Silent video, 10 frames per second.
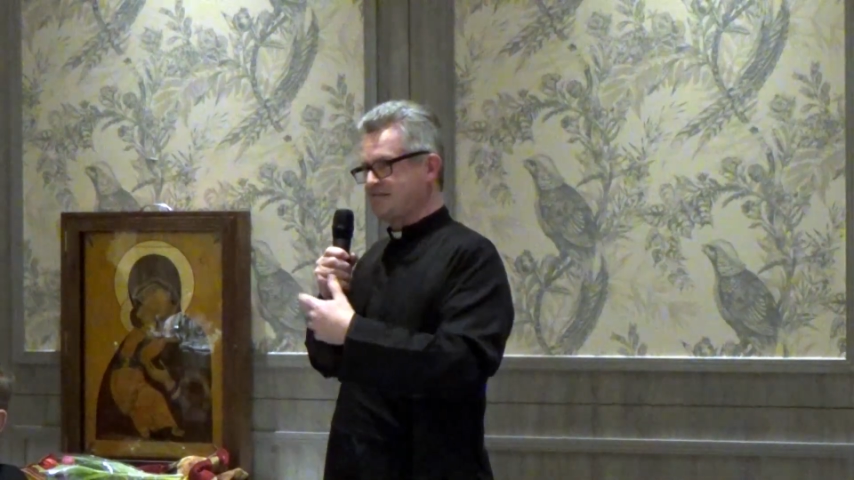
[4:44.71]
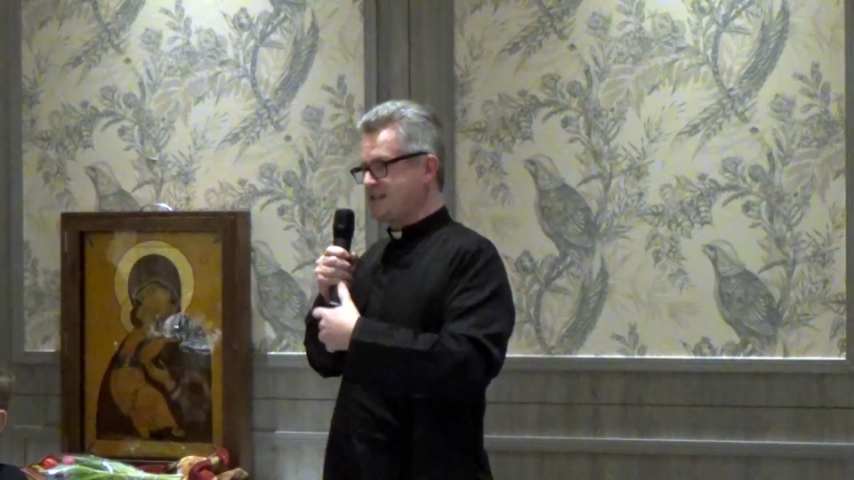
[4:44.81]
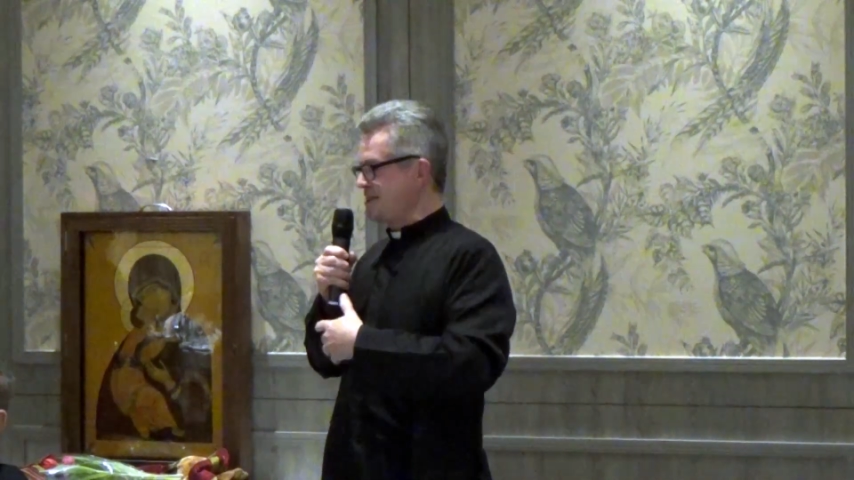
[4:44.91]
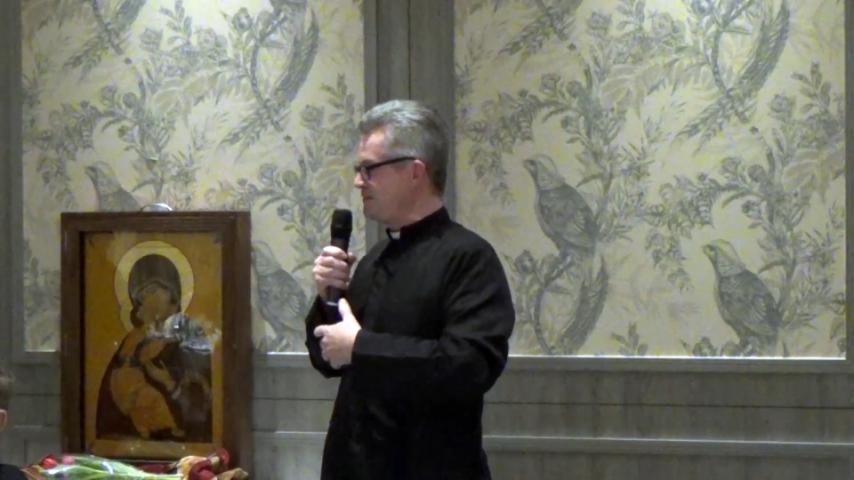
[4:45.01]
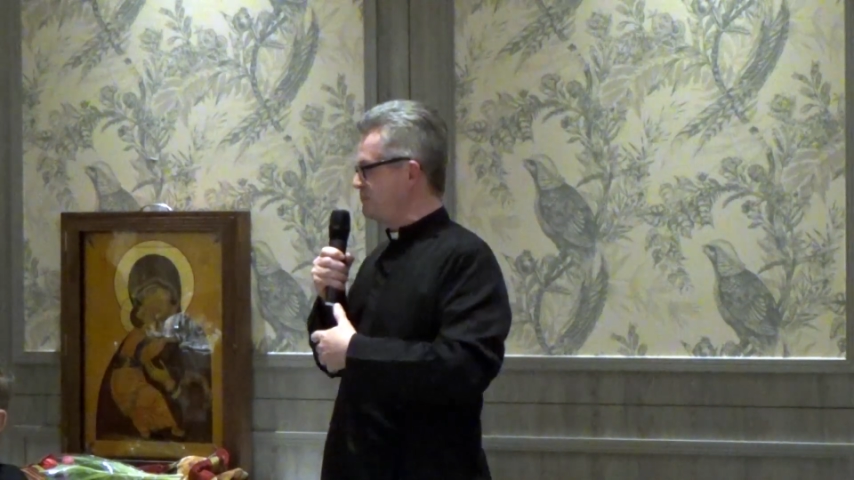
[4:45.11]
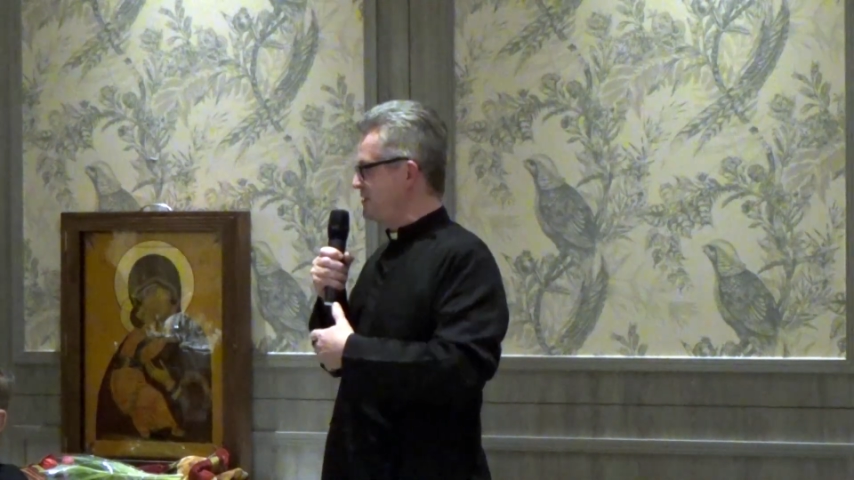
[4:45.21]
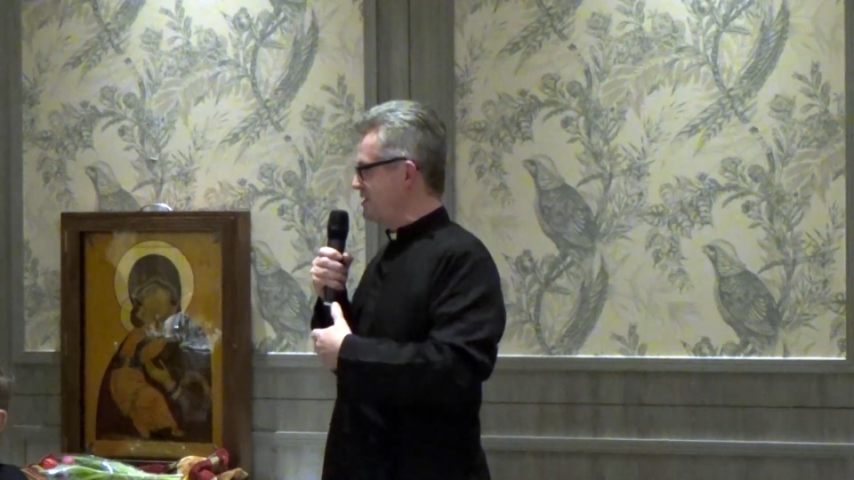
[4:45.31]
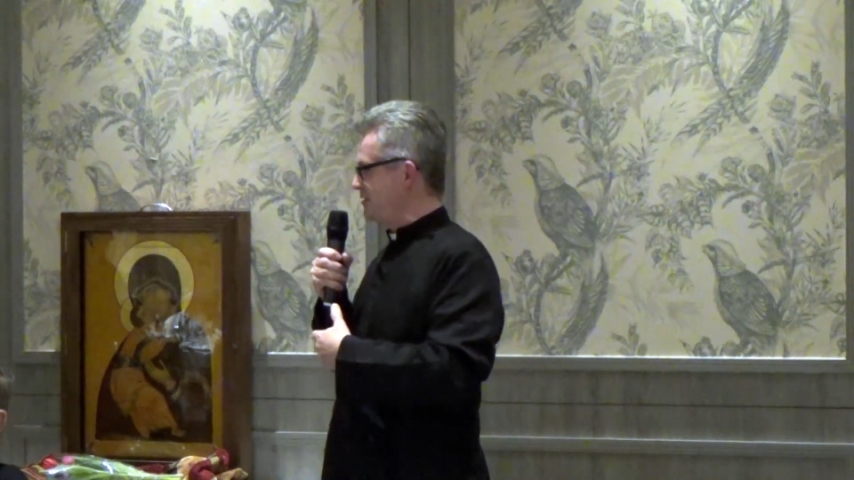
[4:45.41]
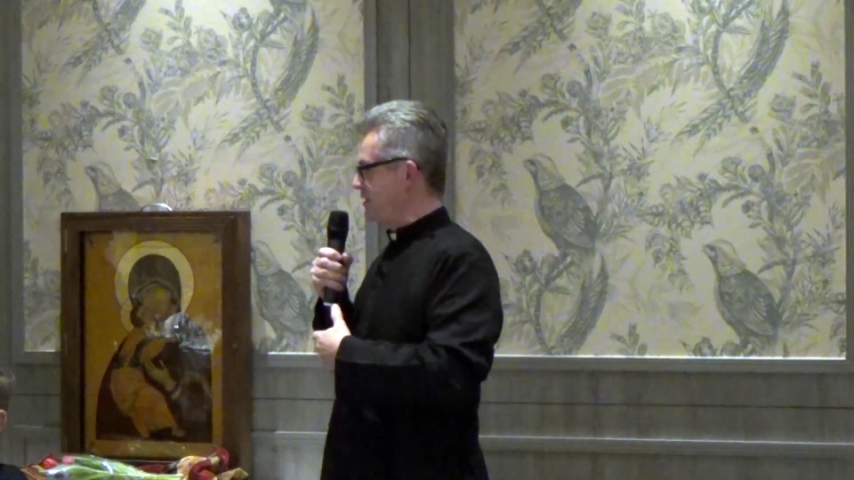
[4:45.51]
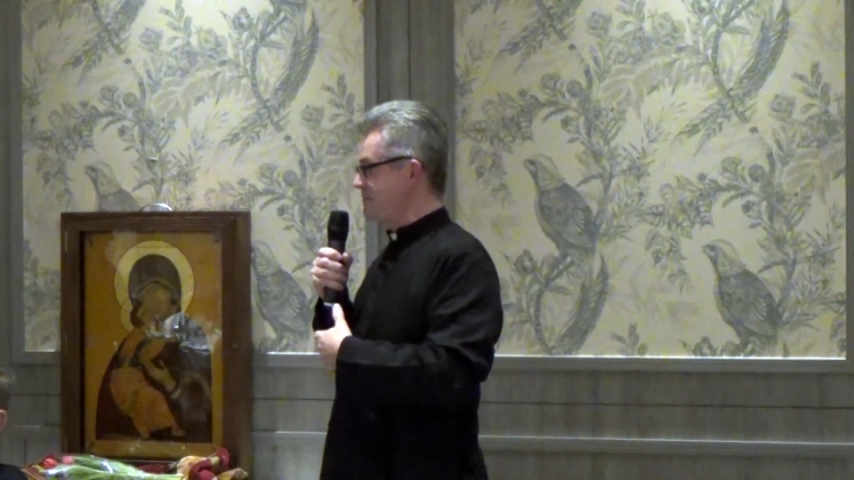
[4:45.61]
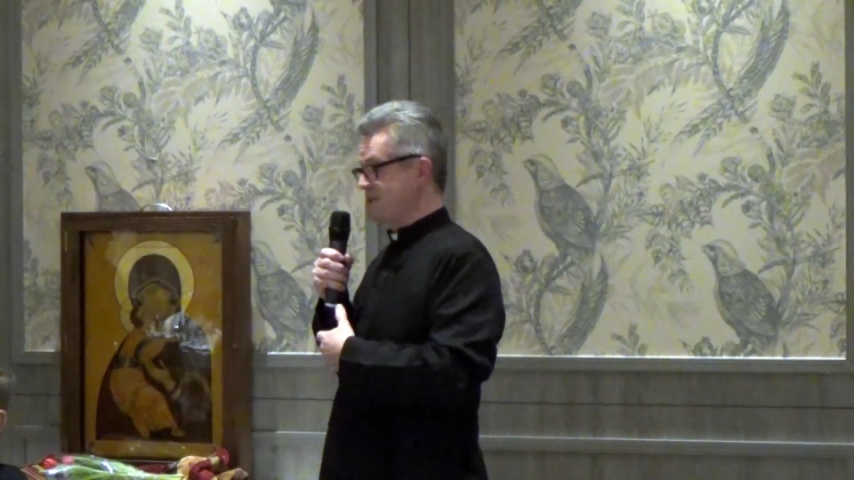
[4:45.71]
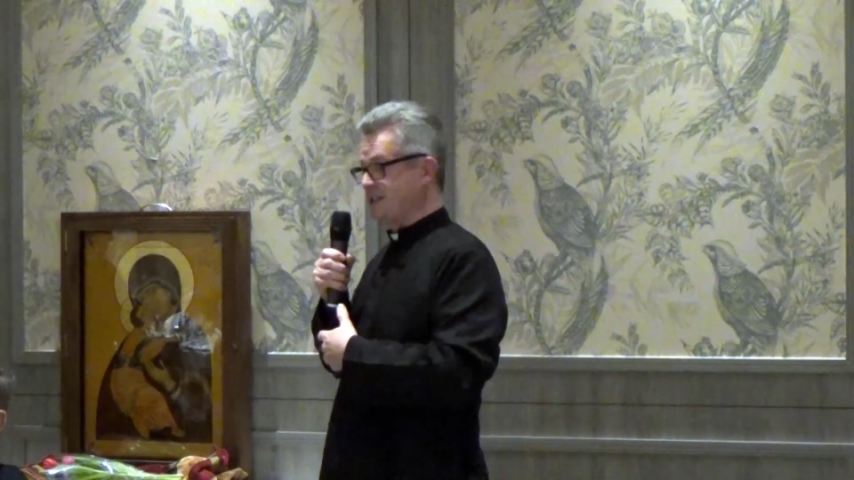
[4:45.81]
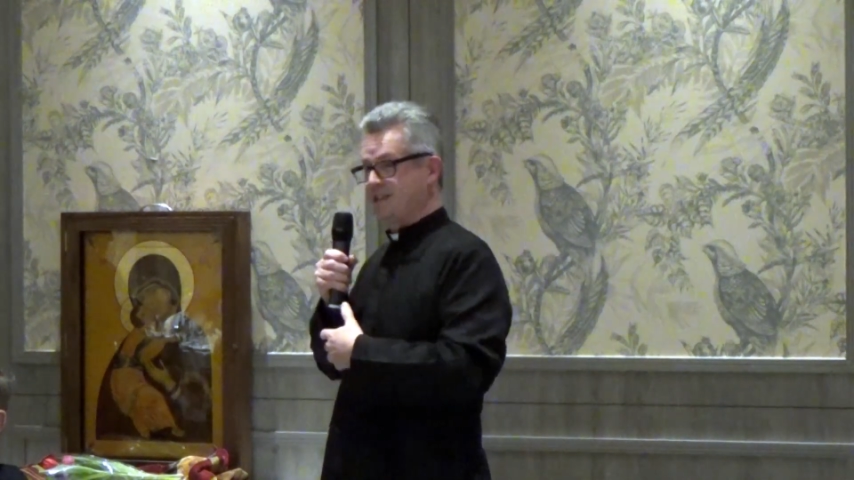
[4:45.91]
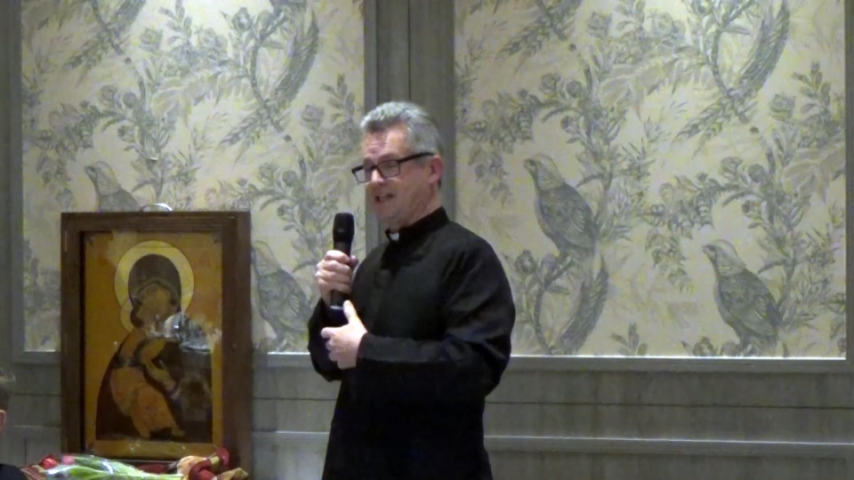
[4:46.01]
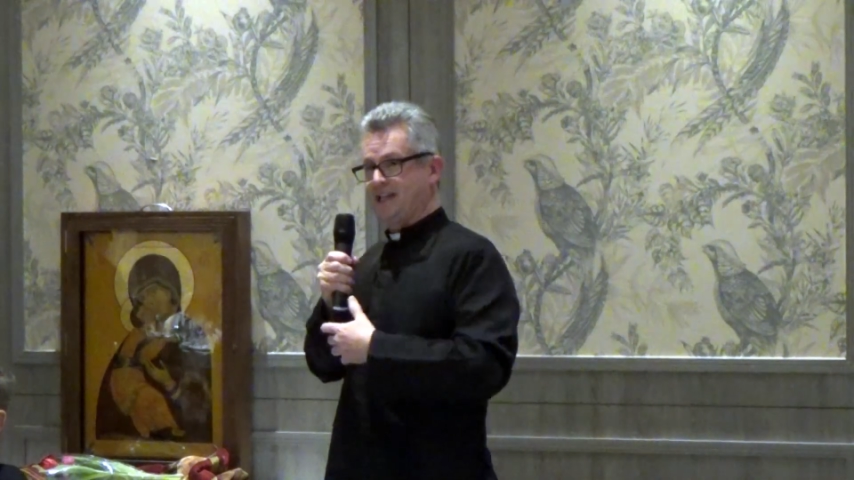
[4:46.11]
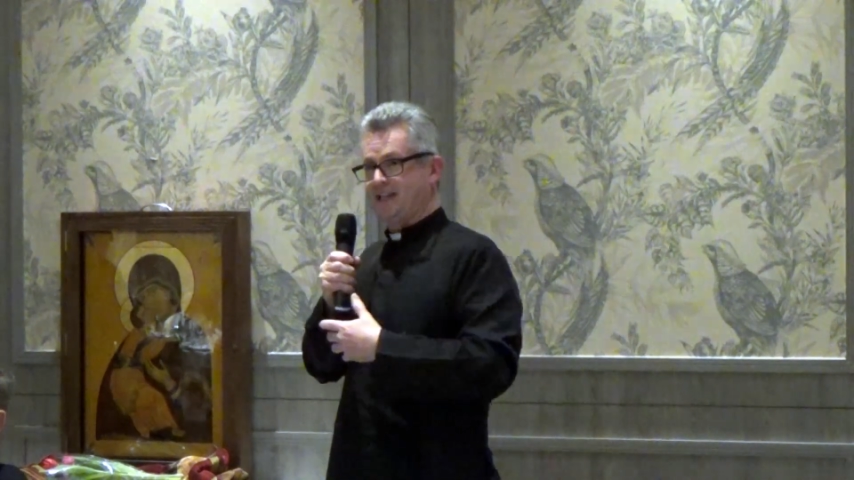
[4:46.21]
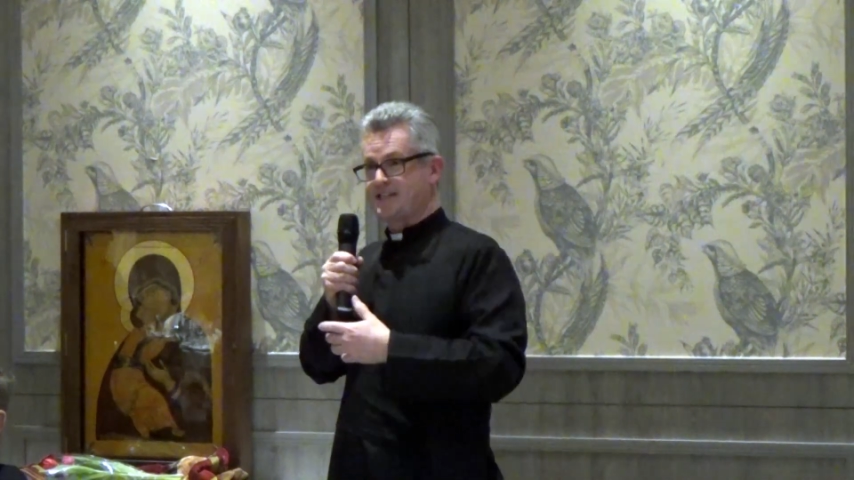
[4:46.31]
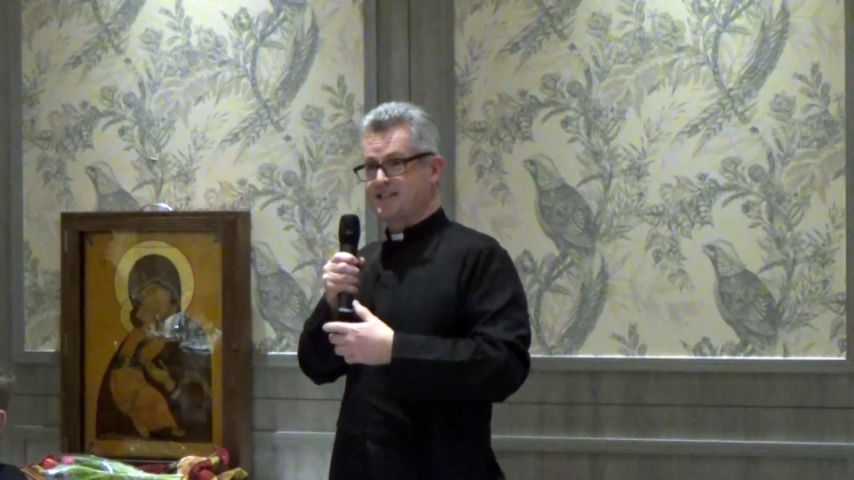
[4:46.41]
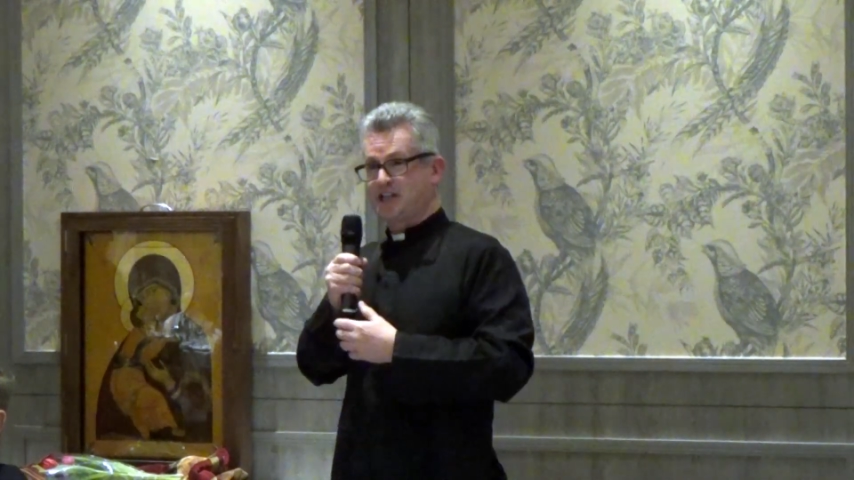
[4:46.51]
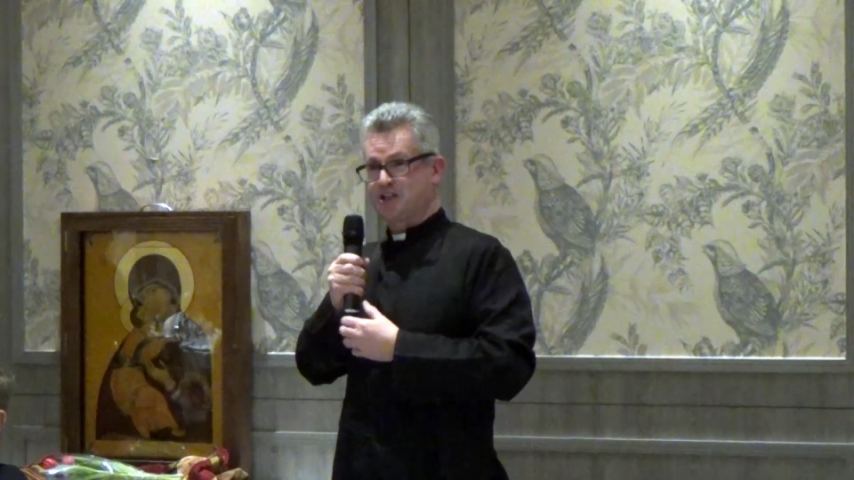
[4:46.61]
receiving Bishop Williamson in
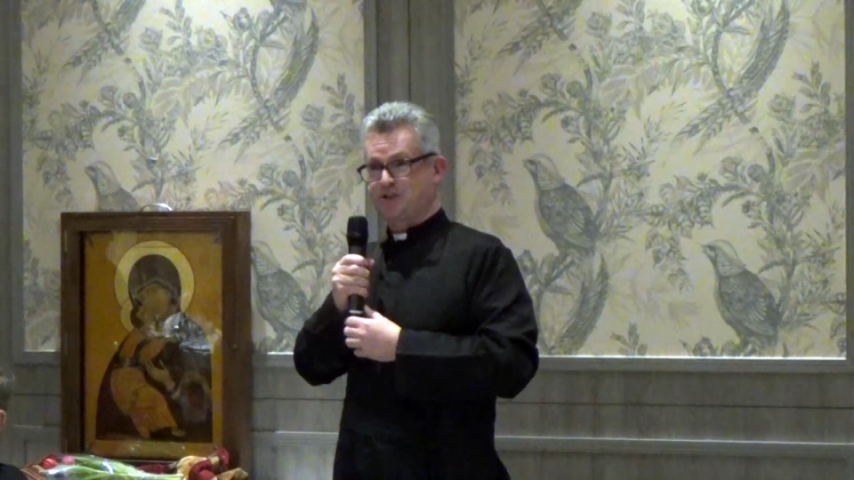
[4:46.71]
St.